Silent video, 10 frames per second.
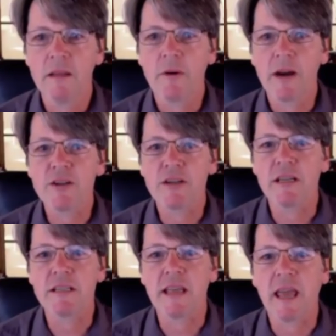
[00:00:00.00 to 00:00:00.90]

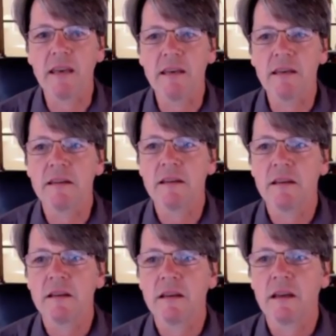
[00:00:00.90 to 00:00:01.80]
Liberation is the end
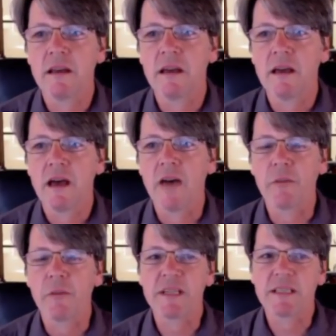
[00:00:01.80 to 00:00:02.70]

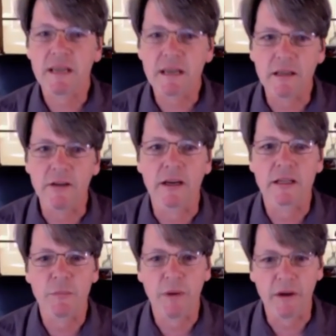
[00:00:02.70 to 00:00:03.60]
of a particular
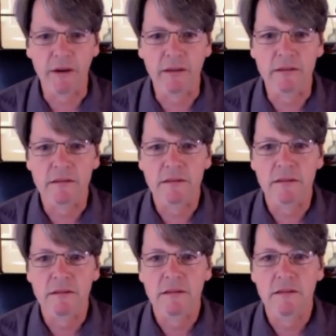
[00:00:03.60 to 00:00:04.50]
experience